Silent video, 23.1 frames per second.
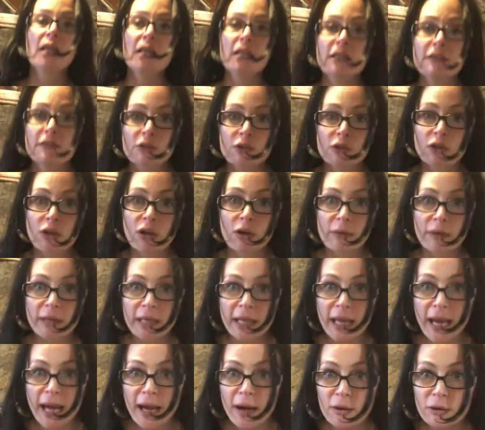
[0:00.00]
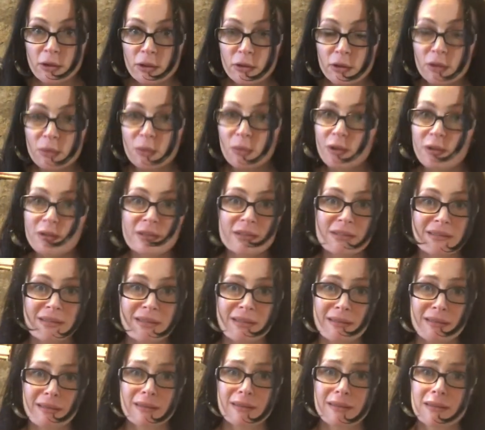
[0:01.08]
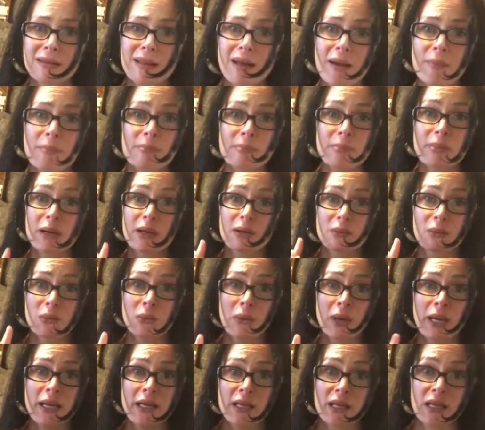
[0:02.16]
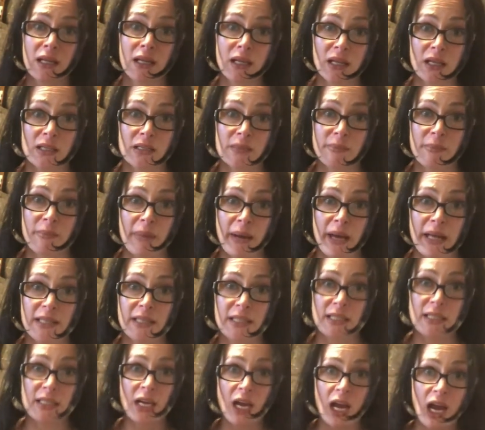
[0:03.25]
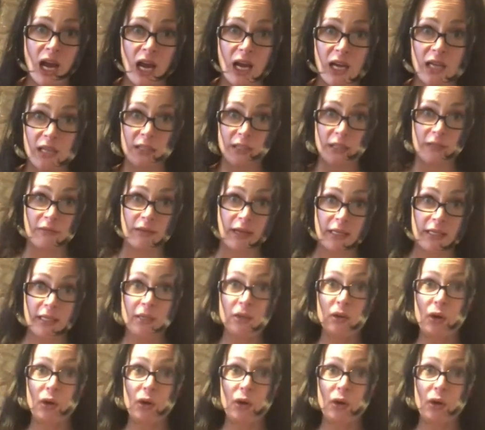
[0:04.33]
If you're going out, you can wear this to the club, but wait, it gets better. You ready?